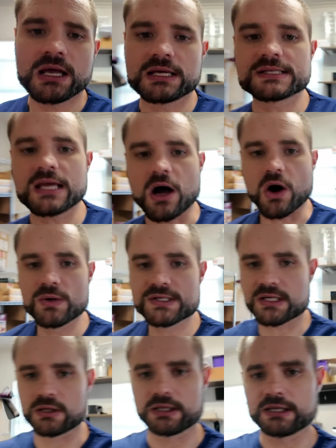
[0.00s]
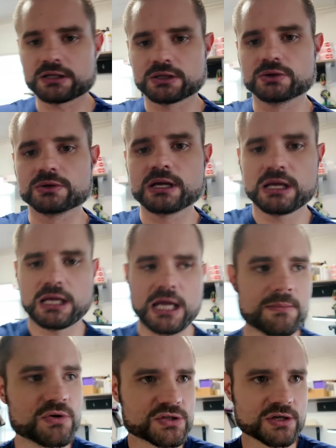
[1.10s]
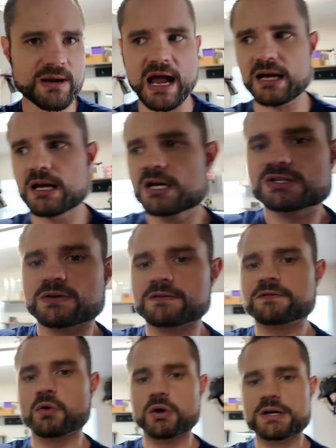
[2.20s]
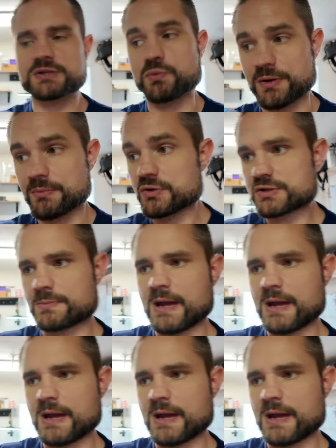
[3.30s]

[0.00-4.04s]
is they always include a booster pack. So the floor is the booster